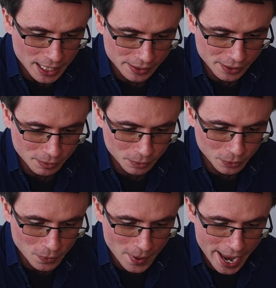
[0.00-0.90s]
is equal
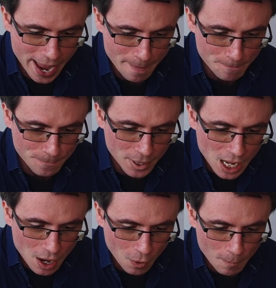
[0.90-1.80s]
to m
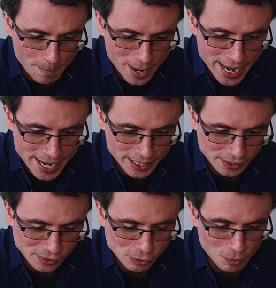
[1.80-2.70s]
omega
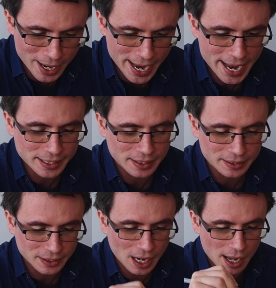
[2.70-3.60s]
squared
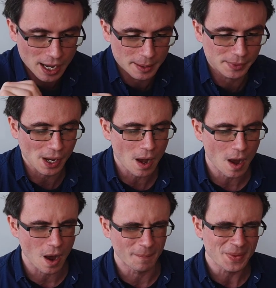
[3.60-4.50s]
times
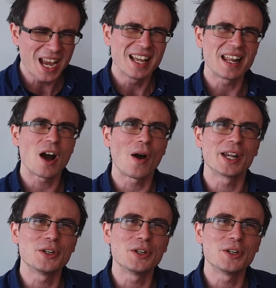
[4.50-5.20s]
r. Now I